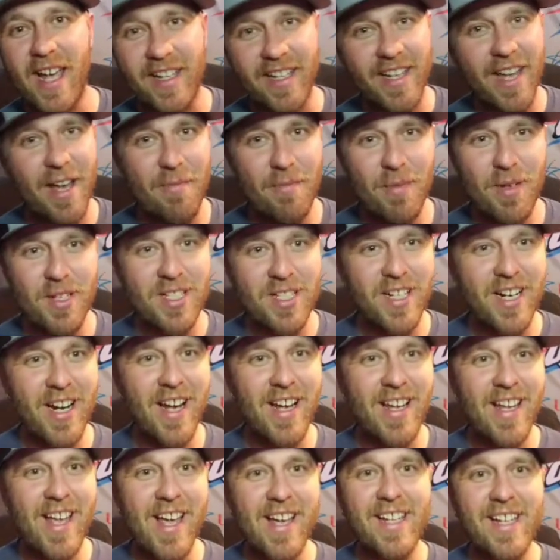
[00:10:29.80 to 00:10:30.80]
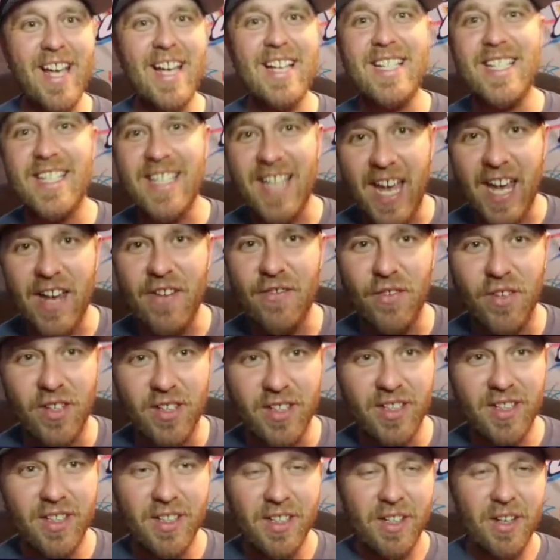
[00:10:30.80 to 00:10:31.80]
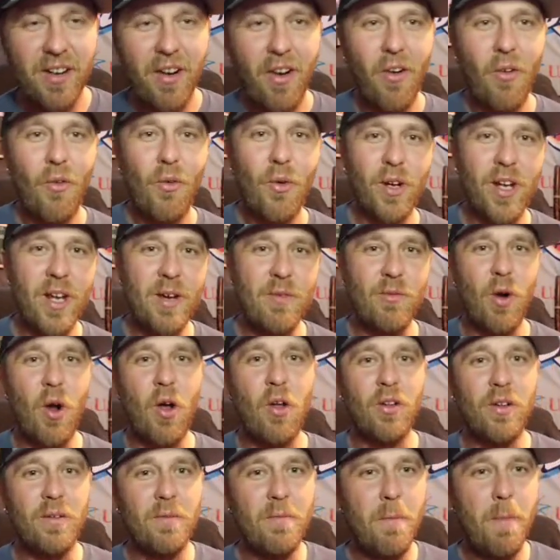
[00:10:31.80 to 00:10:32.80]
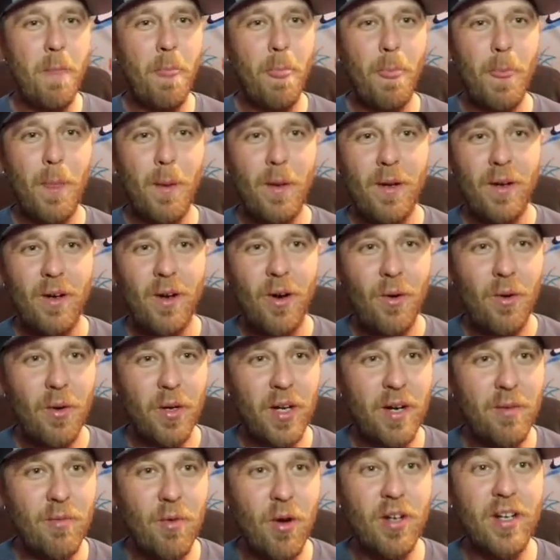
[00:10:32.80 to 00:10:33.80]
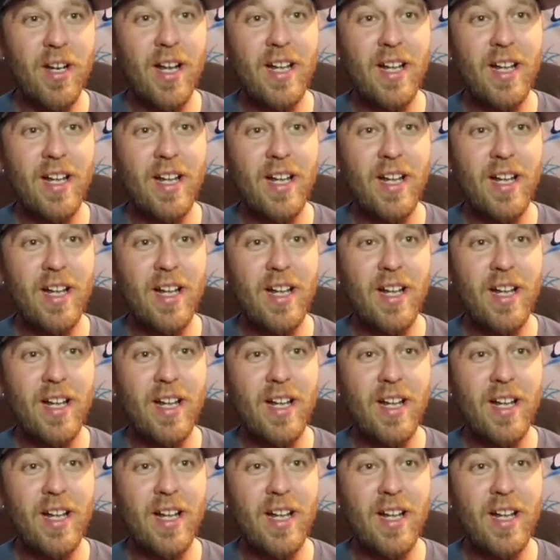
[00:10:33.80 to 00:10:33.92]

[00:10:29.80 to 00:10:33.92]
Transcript: Can't bust it out yet. Got to save it. We'll keep rolling. We'll keep rolling.